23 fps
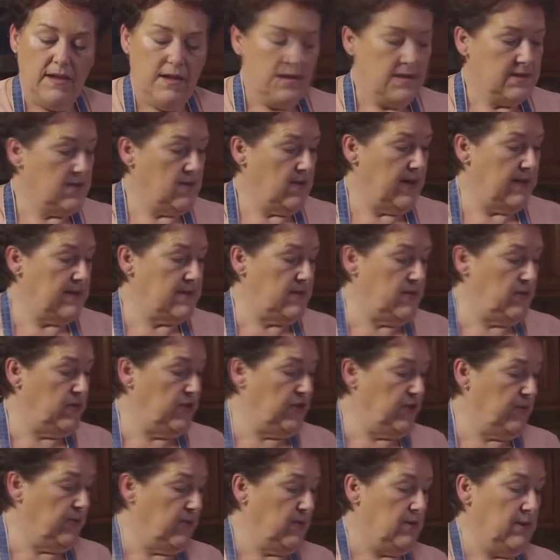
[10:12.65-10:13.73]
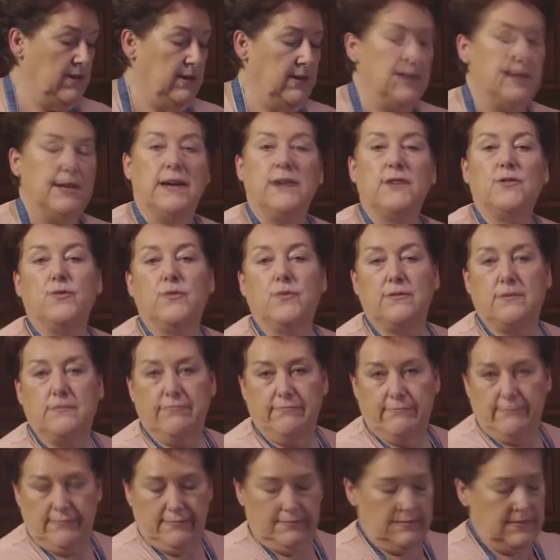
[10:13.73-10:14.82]
So as usual, I took
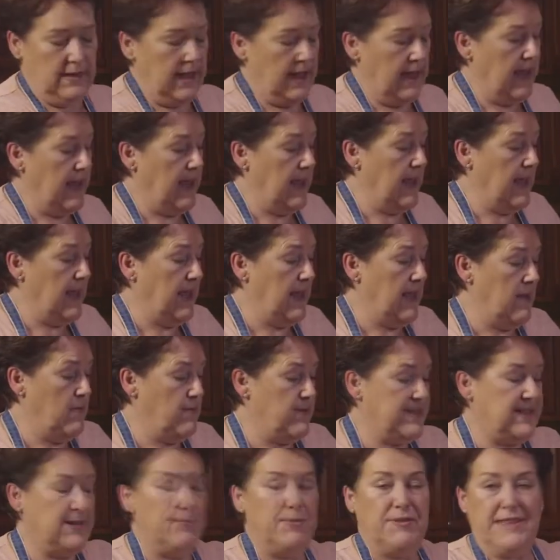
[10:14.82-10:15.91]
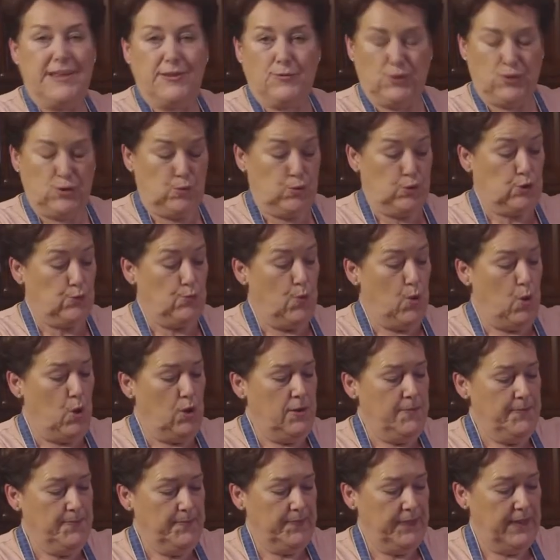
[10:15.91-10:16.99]
a recipe that was too
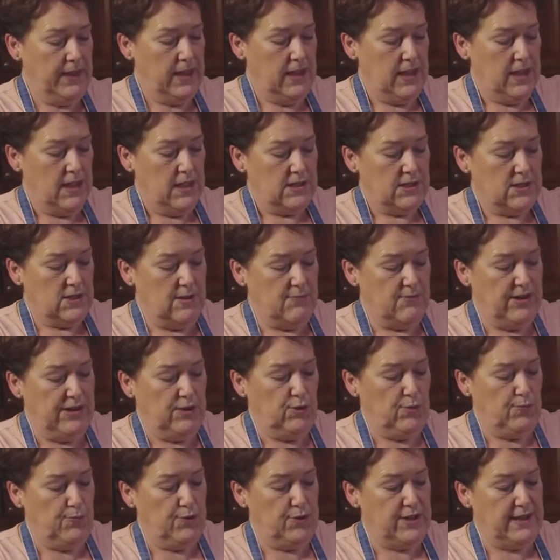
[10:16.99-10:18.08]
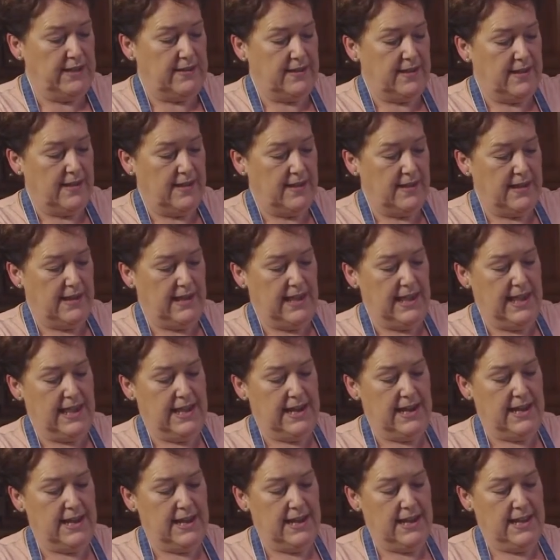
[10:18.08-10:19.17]
small. So I'm going to put it
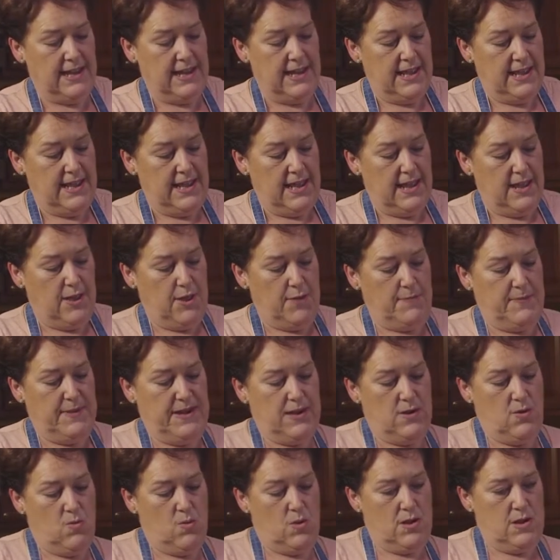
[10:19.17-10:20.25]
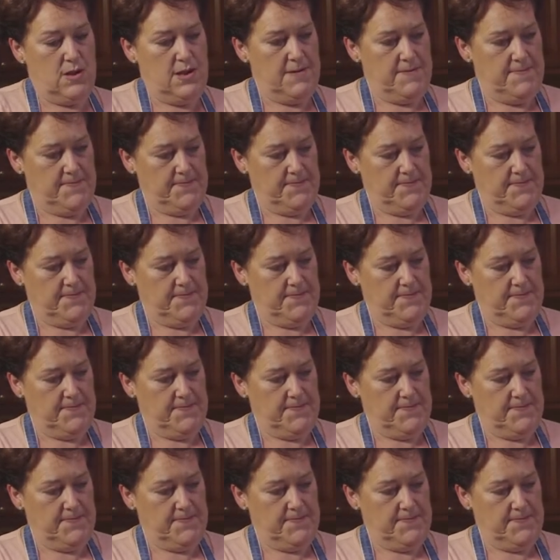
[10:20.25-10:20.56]
in a bigger one.